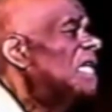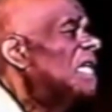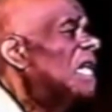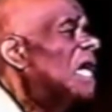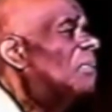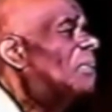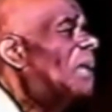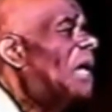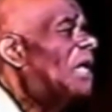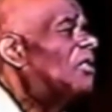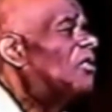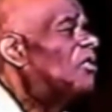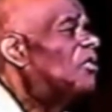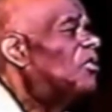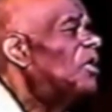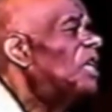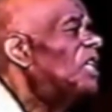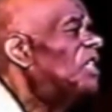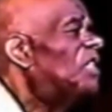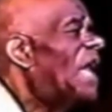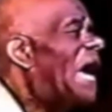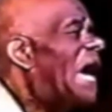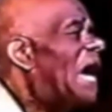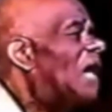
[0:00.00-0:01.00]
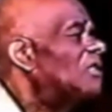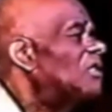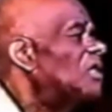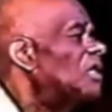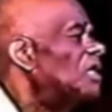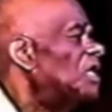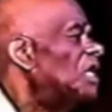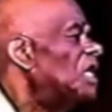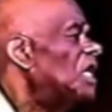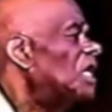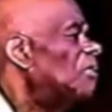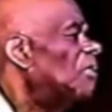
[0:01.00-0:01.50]
about
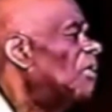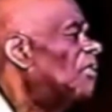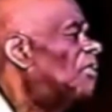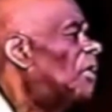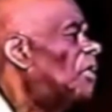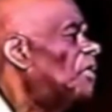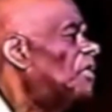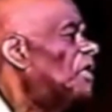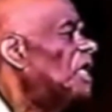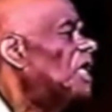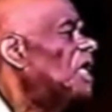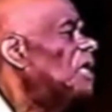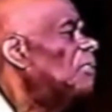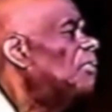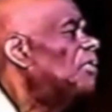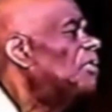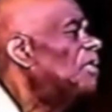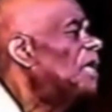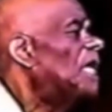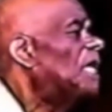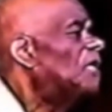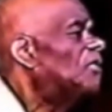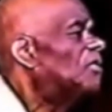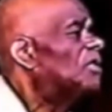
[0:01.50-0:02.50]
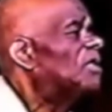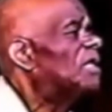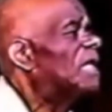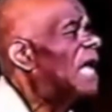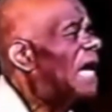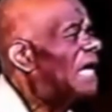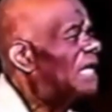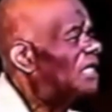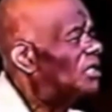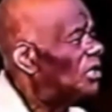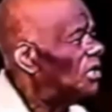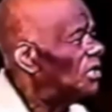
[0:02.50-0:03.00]
3,000 years before the Hebrew entrance.
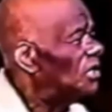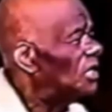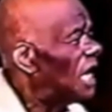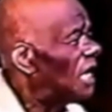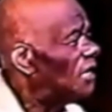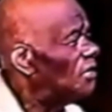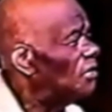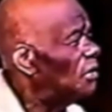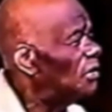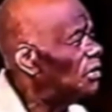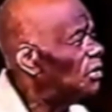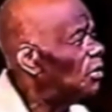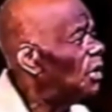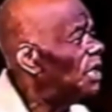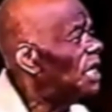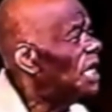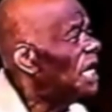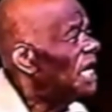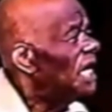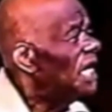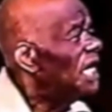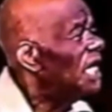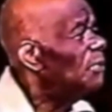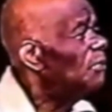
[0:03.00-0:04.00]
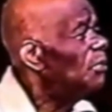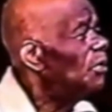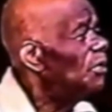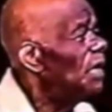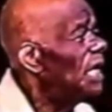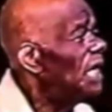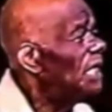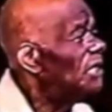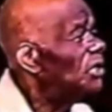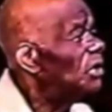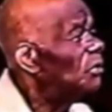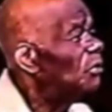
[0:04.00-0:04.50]
I should not use the word Hebrew
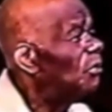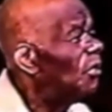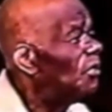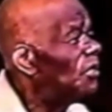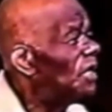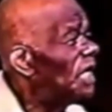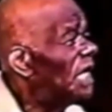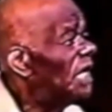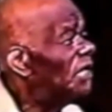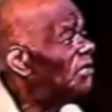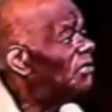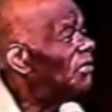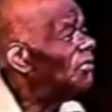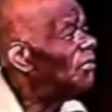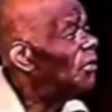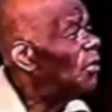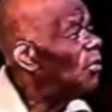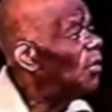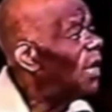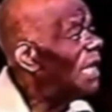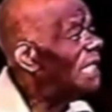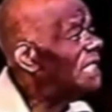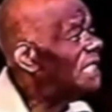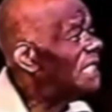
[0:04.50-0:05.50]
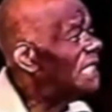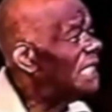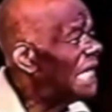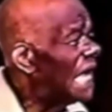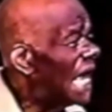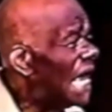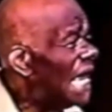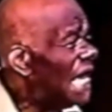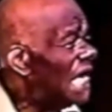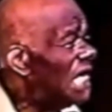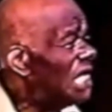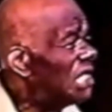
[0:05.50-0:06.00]
entrance, but the entrance from Western
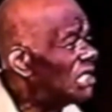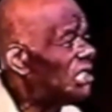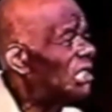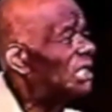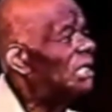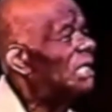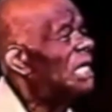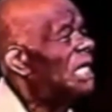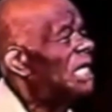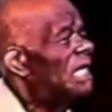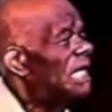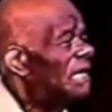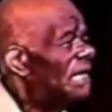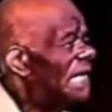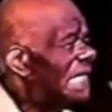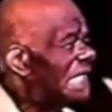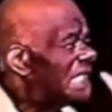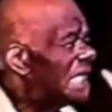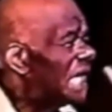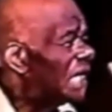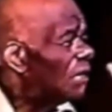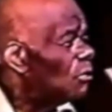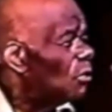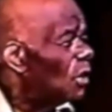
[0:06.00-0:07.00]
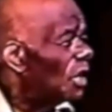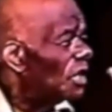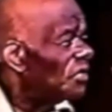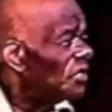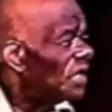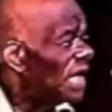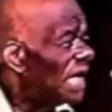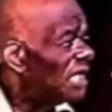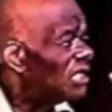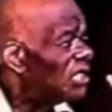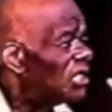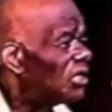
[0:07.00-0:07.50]
Asia. Now let's get one
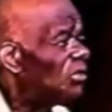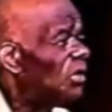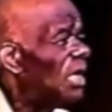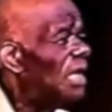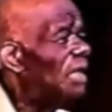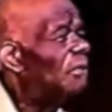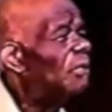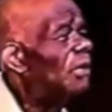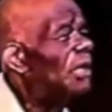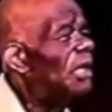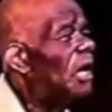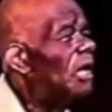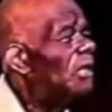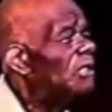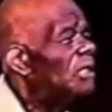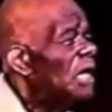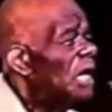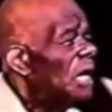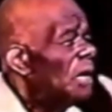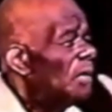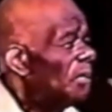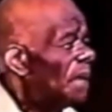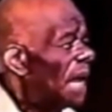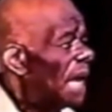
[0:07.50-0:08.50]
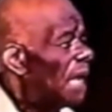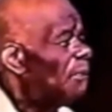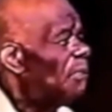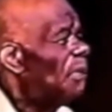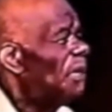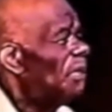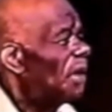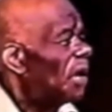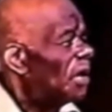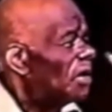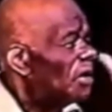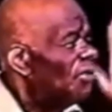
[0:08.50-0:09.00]
thing straight, because black
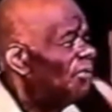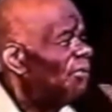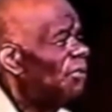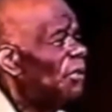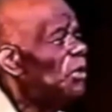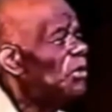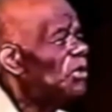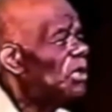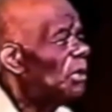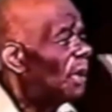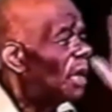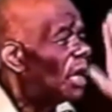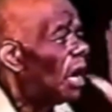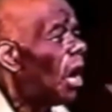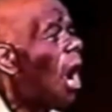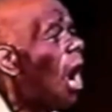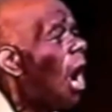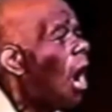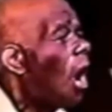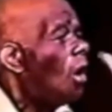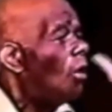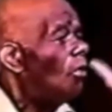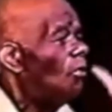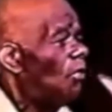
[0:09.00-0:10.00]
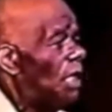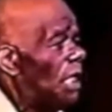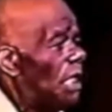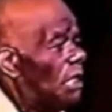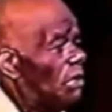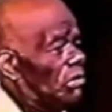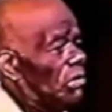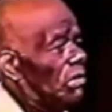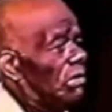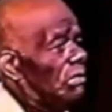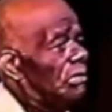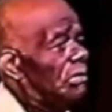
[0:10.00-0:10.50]
people are confused about all
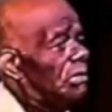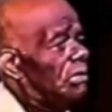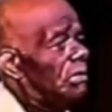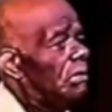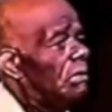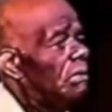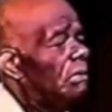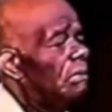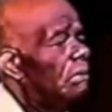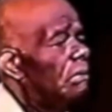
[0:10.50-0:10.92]
religions.